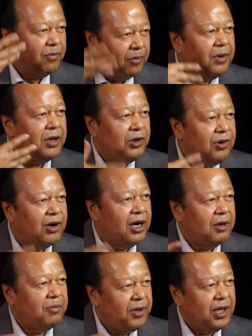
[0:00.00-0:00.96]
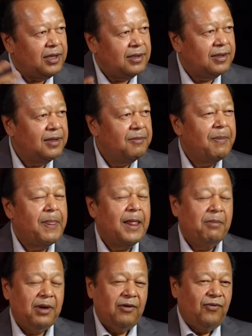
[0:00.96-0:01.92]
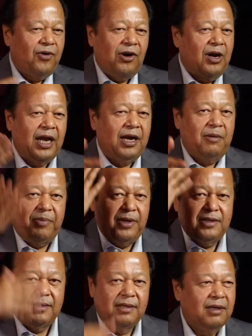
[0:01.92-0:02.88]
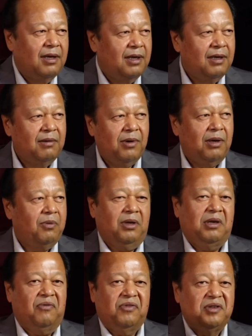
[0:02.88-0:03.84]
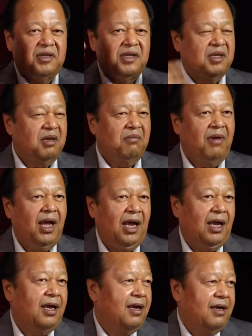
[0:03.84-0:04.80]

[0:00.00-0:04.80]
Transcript: You are at peace. But if you're not at peace, what difference does it make?